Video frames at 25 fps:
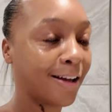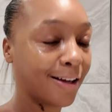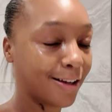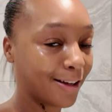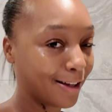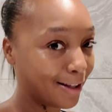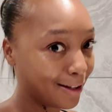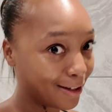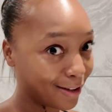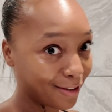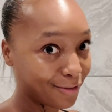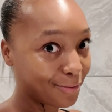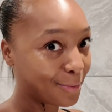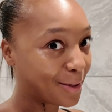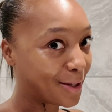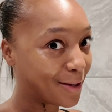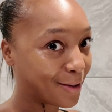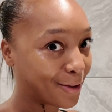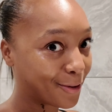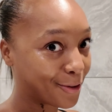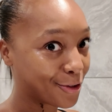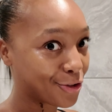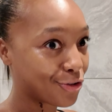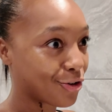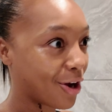I love me a
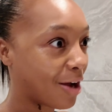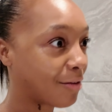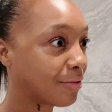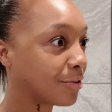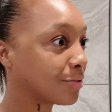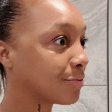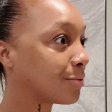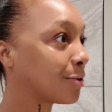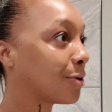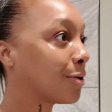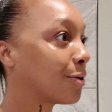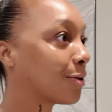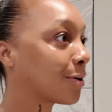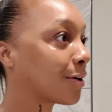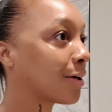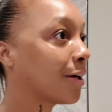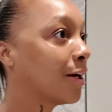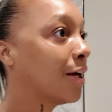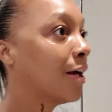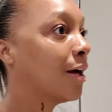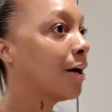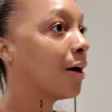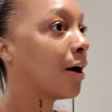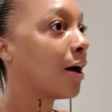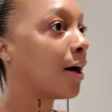good travel vlog.
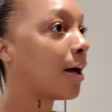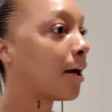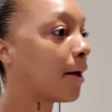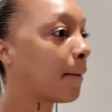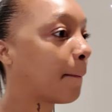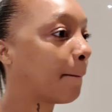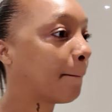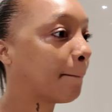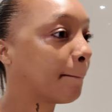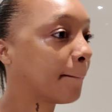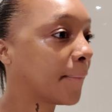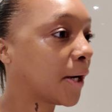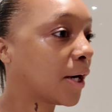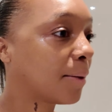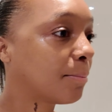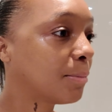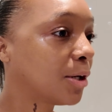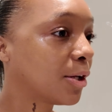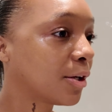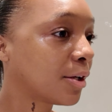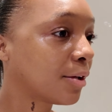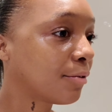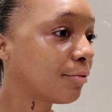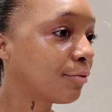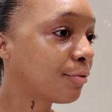I'm
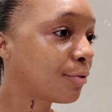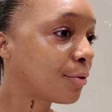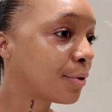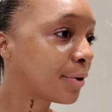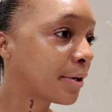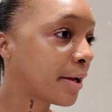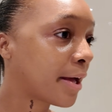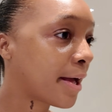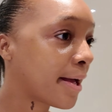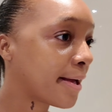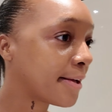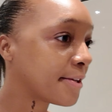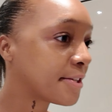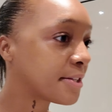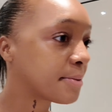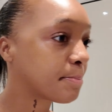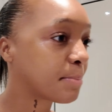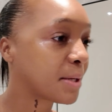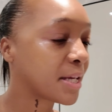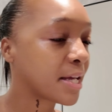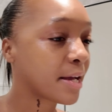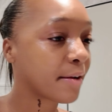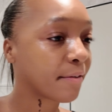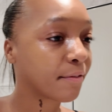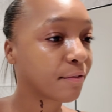looking for an
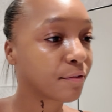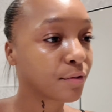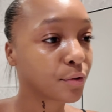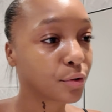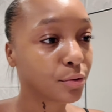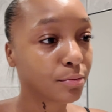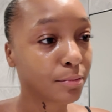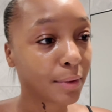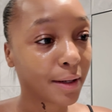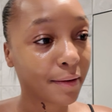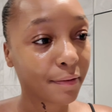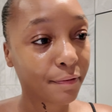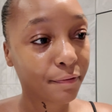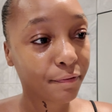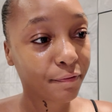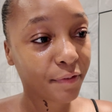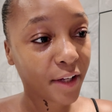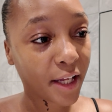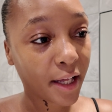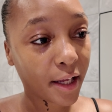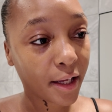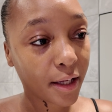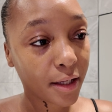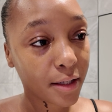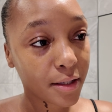SPF for my
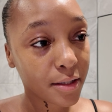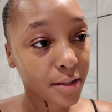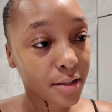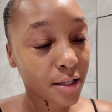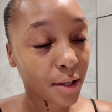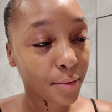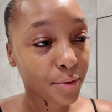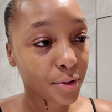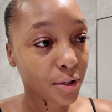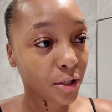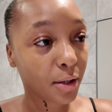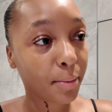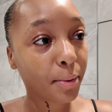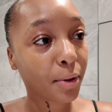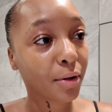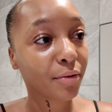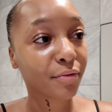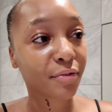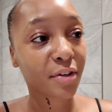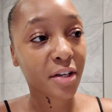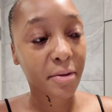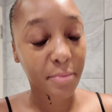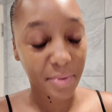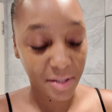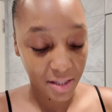face. I was going to put on
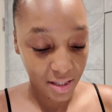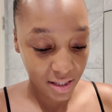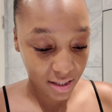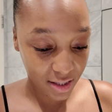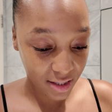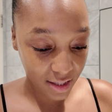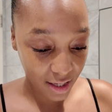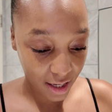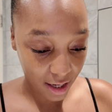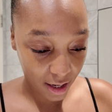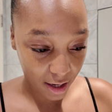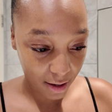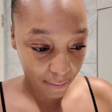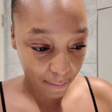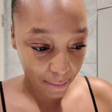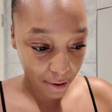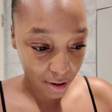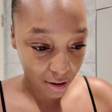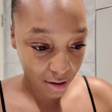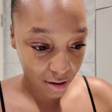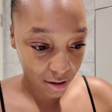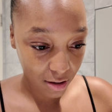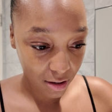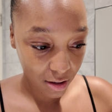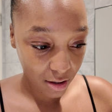vitamin C,
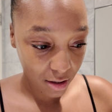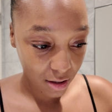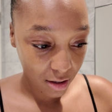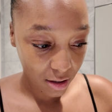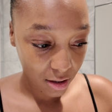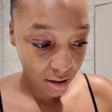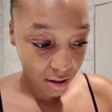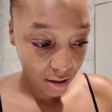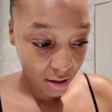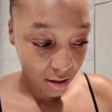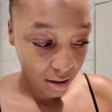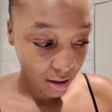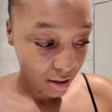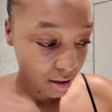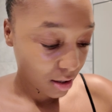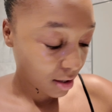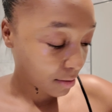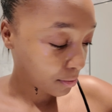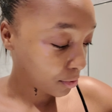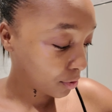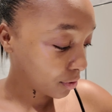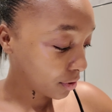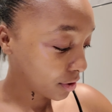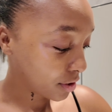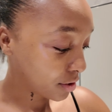but
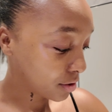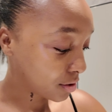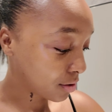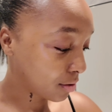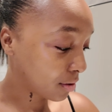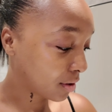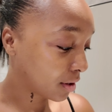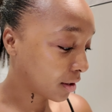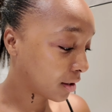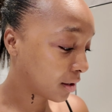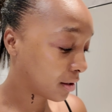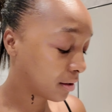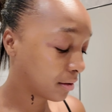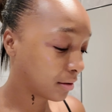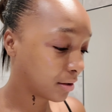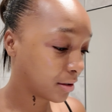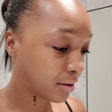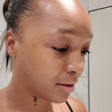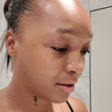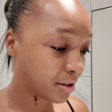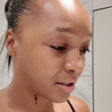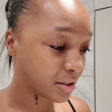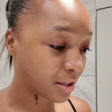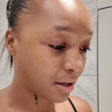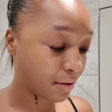I'm not going to do that
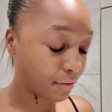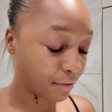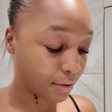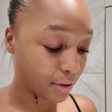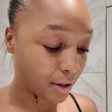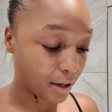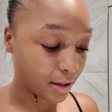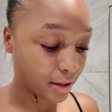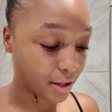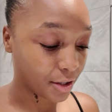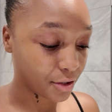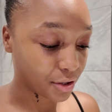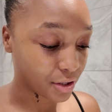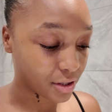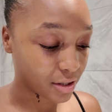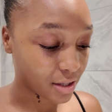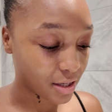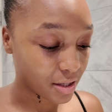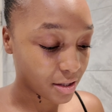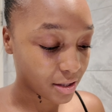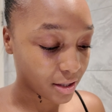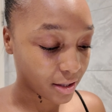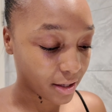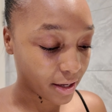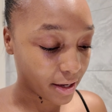because I feel like I just
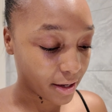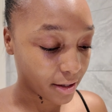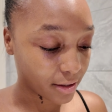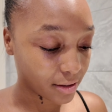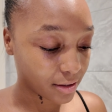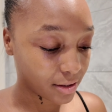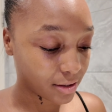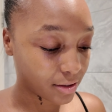need to get